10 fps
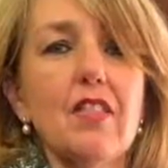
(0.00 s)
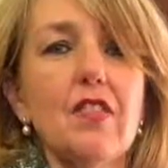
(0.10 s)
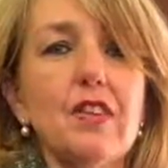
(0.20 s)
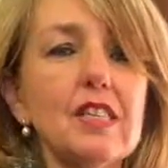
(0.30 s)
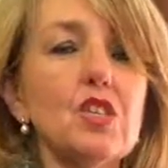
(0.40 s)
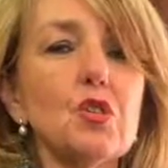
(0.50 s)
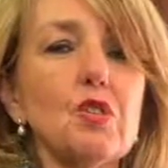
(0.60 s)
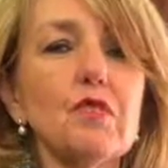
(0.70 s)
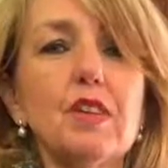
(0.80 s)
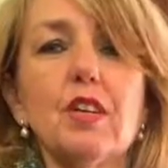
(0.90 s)
This
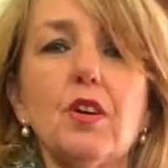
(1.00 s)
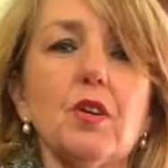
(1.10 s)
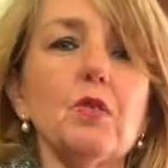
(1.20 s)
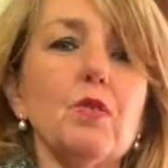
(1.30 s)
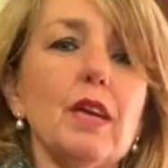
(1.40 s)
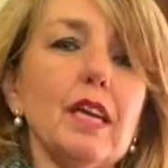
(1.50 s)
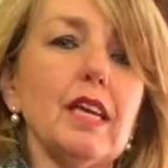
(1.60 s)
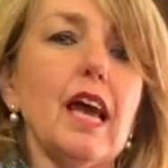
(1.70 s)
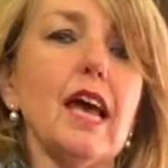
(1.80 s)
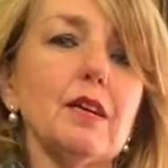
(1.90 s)
short video
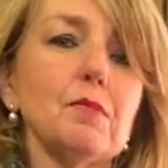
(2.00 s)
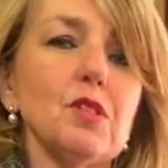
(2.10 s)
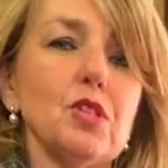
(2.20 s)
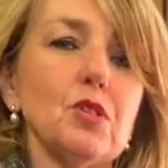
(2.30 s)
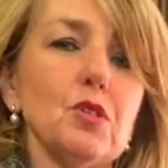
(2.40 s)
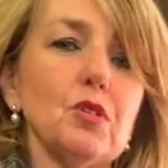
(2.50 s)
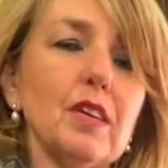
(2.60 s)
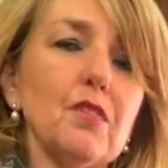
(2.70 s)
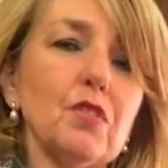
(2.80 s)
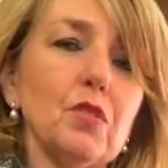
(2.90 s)
aims to
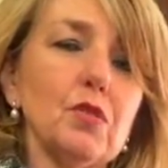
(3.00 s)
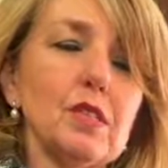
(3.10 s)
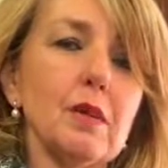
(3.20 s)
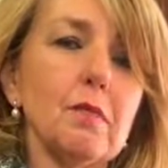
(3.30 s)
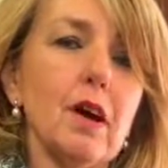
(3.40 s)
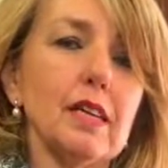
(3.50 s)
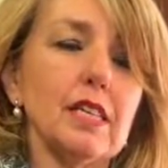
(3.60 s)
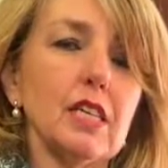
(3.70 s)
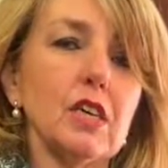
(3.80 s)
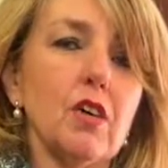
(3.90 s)
give you some
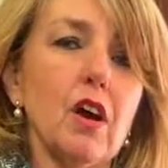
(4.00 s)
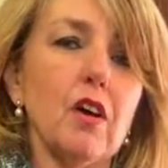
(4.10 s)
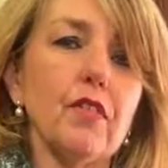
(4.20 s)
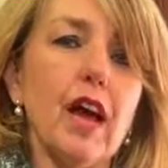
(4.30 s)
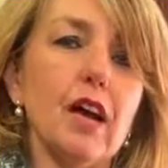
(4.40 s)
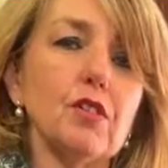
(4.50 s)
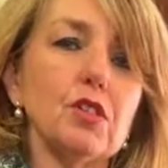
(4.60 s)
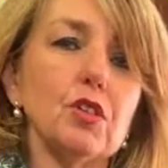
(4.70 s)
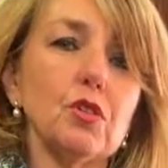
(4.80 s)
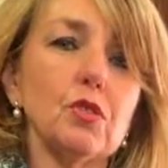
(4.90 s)
idea of how
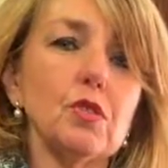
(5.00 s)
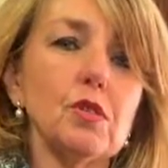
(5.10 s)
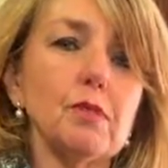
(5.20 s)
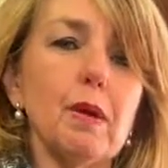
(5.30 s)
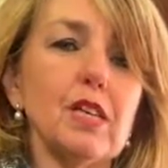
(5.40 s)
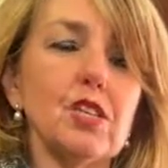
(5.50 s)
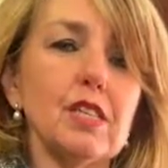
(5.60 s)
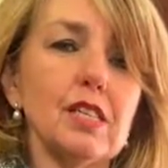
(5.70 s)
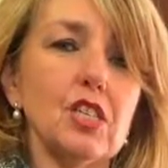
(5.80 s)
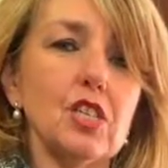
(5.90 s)
to use patient
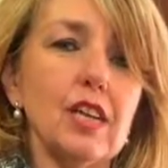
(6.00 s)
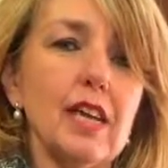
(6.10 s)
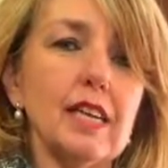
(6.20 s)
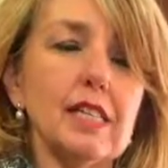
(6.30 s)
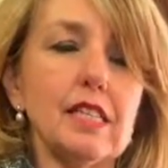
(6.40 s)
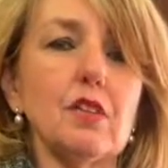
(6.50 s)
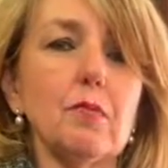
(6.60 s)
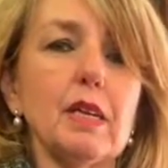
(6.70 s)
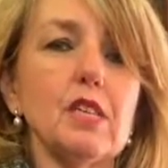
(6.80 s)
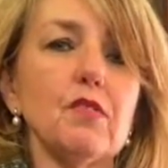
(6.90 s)
decision aids that have
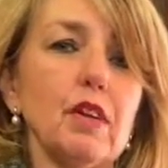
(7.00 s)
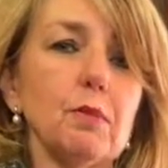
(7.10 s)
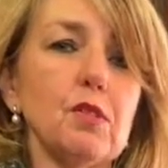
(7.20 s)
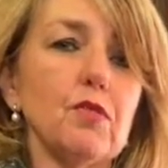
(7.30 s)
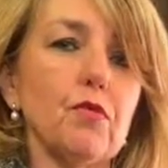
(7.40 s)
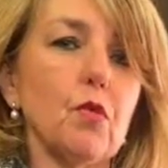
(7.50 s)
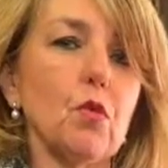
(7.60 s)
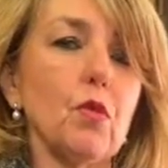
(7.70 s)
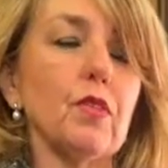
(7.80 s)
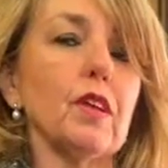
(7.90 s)
been developed
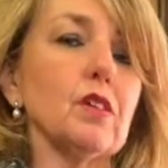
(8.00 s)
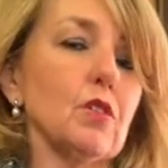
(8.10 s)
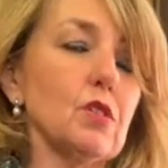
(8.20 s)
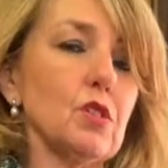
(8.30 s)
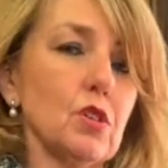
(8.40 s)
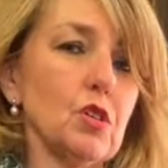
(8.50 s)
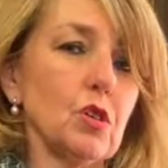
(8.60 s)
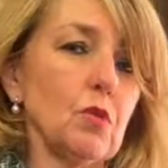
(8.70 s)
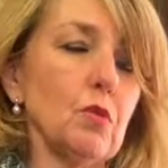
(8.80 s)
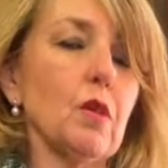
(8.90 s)
for the
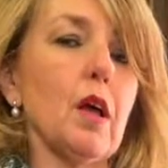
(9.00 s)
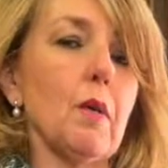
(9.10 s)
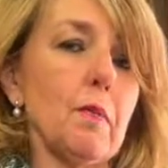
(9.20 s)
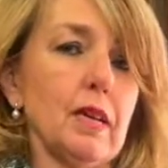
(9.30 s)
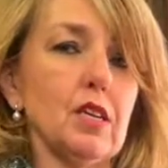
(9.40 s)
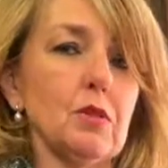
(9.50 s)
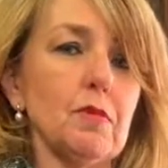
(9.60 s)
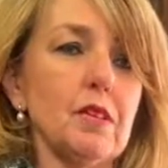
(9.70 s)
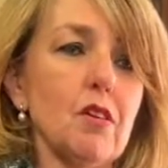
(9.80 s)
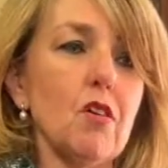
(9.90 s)
non-surgical
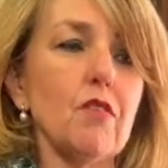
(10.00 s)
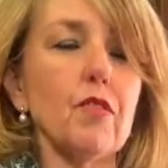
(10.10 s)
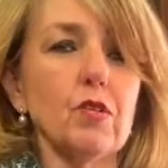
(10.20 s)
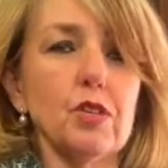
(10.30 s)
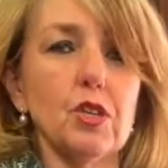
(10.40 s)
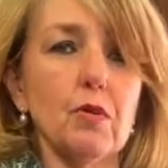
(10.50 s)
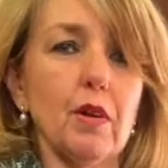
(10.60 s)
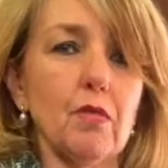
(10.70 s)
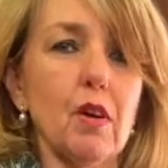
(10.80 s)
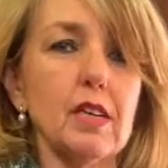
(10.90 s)
management of
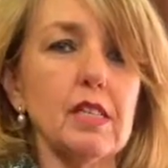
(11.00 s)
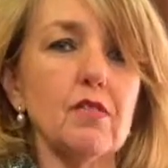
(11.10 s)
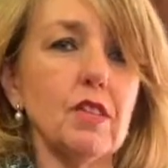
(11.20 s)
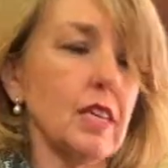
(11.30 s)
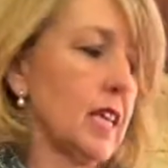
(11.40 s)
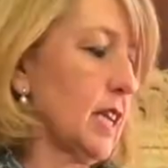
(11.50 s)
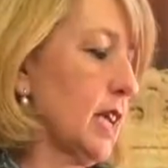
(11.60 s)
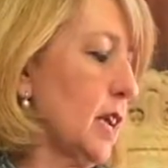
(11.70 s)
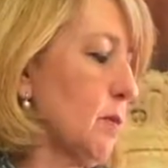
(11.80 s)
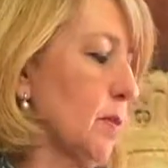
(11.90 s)
osteoarthritis of the knee and
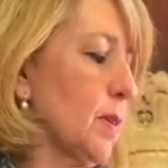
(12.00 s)
hip.